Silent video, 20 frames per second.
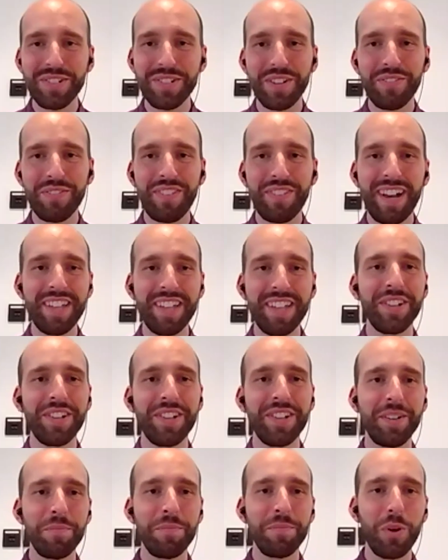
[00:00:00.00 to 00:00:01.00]
of
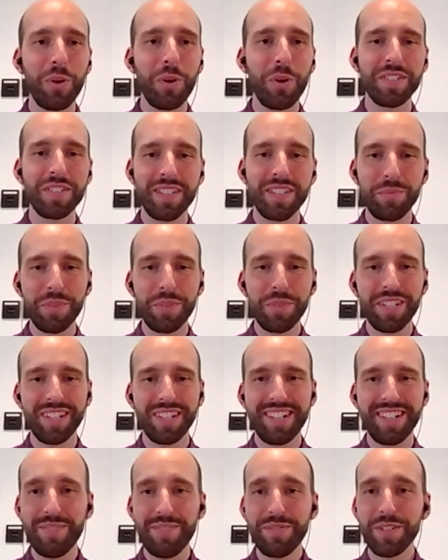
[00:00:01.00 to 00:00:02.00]
other modes that we
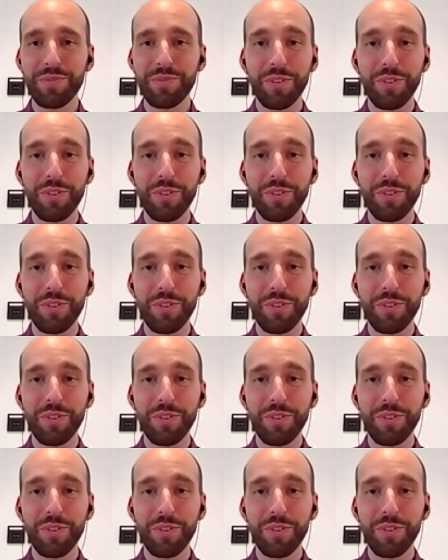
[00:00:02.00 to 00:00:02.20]
can leverage.